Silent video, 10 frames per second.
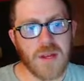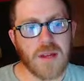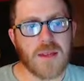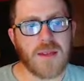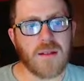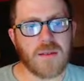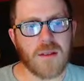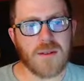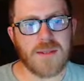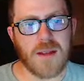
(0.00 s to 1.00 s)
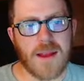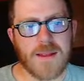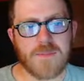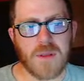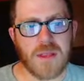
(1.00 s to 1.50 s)
killed alongside
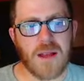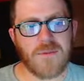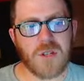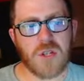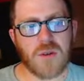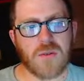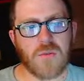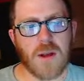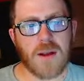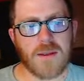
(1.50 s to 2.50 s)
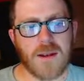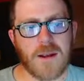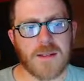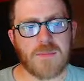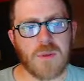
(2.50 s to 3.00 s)
his beloved Joe Grant in an
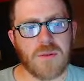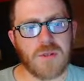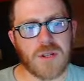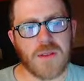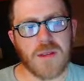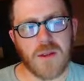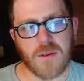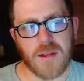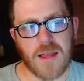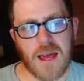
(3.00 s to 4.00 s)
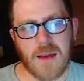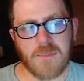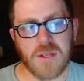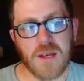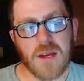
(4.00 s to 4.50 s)
explosion in the unit labs.